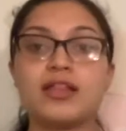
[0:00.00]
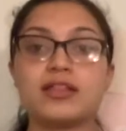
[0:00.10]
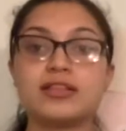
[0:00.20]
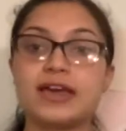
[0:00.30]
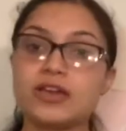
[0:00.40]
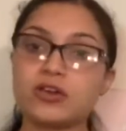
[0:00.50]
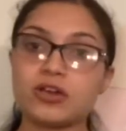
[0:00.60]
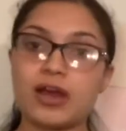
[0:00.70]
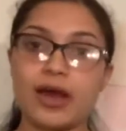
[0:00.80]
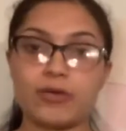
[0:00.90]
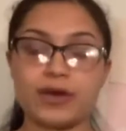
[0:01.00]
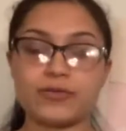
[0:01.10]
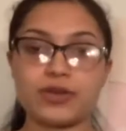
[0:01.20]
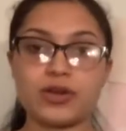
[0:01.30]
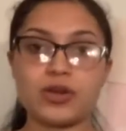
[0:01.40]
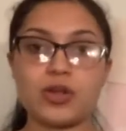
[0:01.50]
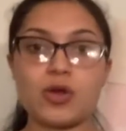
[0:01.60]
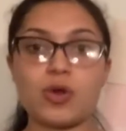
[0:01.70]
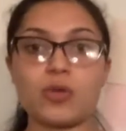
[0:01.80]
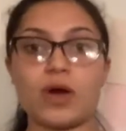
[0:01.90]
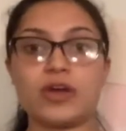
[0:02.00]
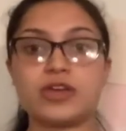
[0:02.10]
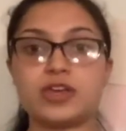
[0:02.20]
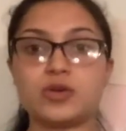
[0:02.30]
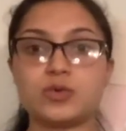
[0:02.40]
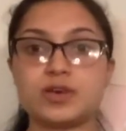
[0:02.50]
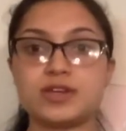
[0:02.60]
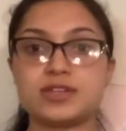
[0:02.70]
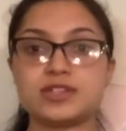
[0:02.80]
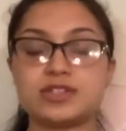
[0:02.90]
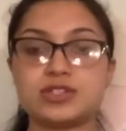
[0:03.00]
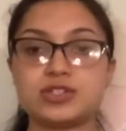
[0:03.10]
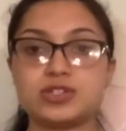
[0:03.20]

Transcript: Later, however, while he was